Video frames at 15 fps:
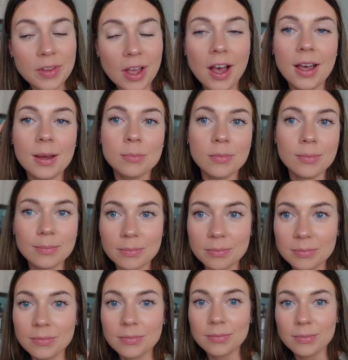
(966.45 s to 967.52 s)
I'm
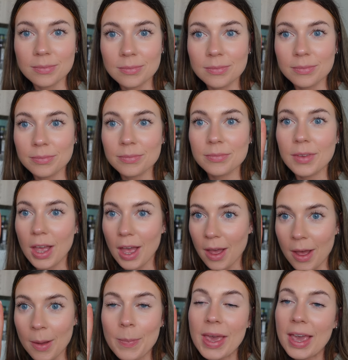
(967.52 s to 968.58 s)

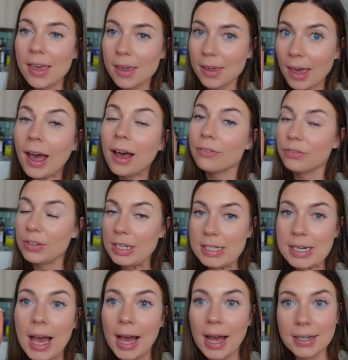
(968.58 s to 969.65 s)
a big
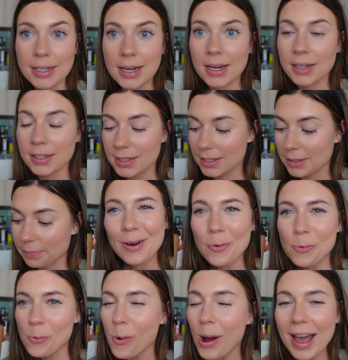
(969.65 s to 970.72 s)
caffeine addict.
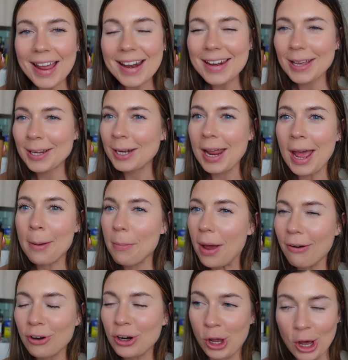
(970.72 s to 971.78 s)
When an
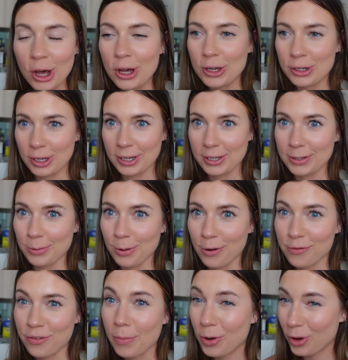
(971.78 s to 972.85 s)
Americano
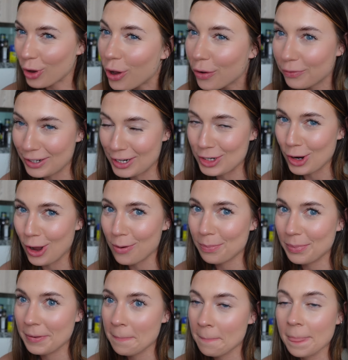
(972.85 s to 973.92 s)
from a coffee
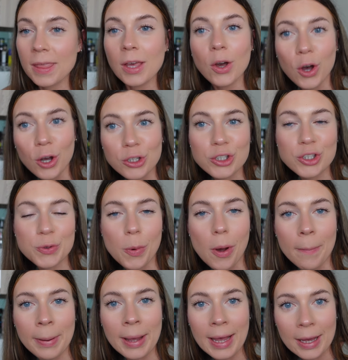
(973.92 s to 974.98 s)
shop costs
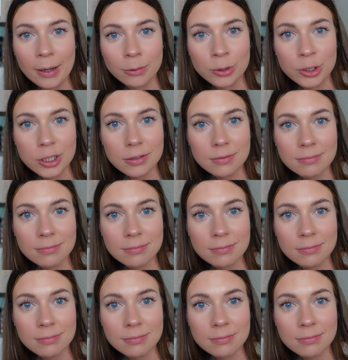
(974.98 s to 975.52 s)
£1,